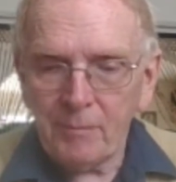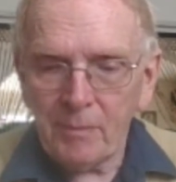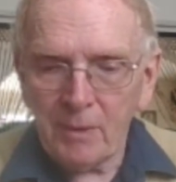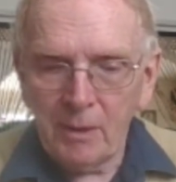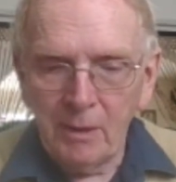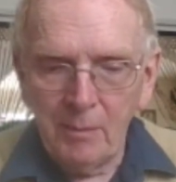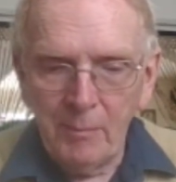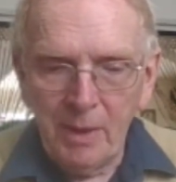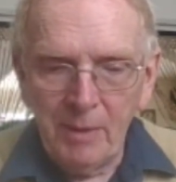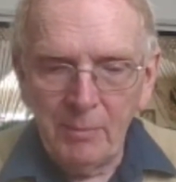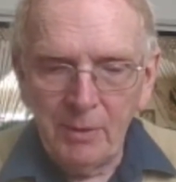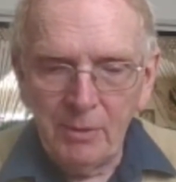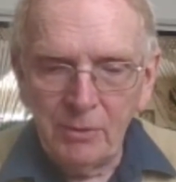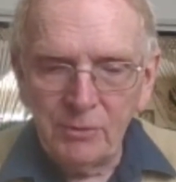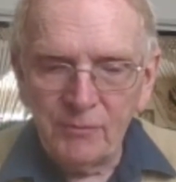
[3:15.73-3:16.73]
It might
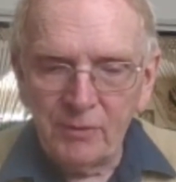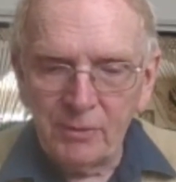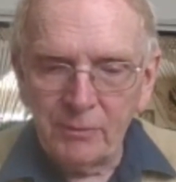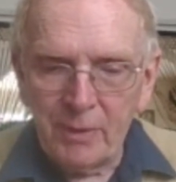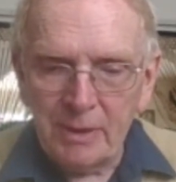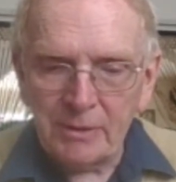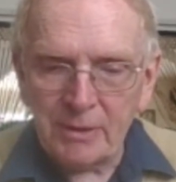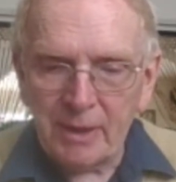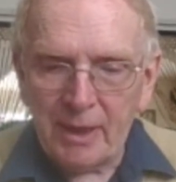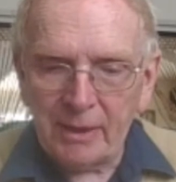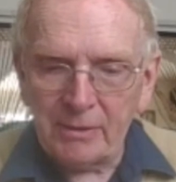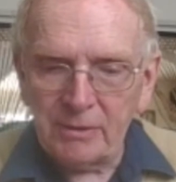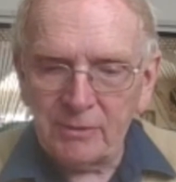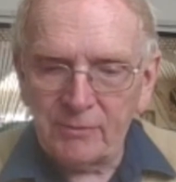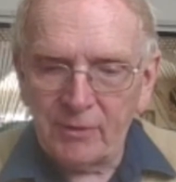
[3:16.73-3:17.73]
be useful to ask
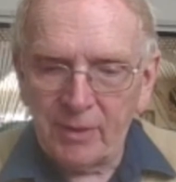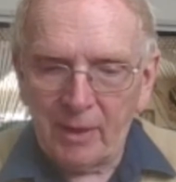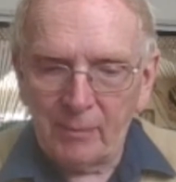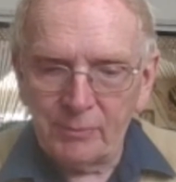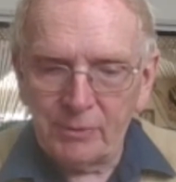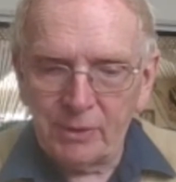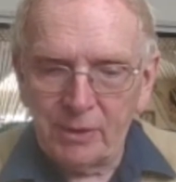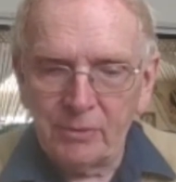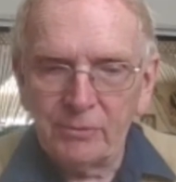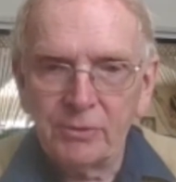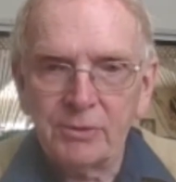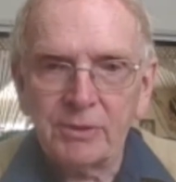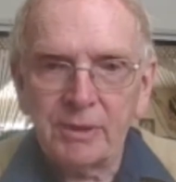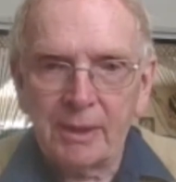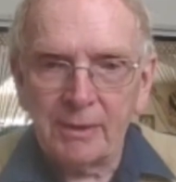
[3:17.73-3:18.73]
Agnes for help. She
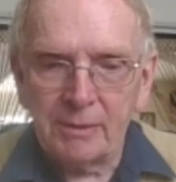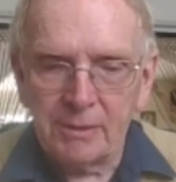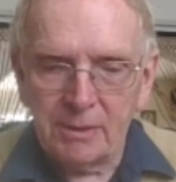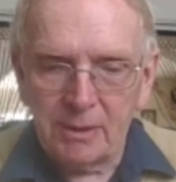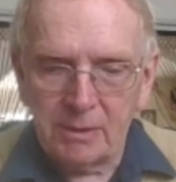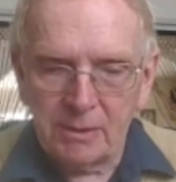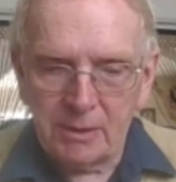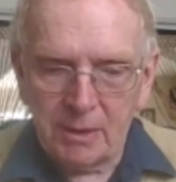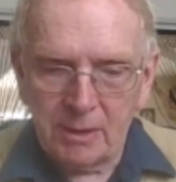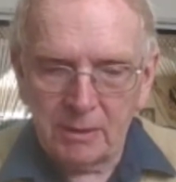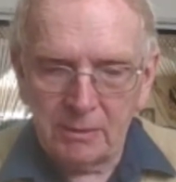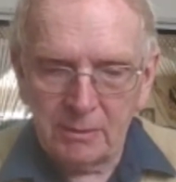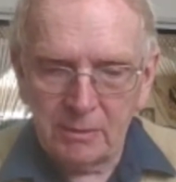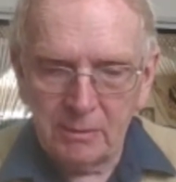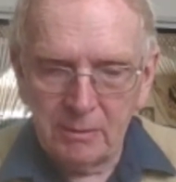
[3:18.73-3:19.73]
understands these things.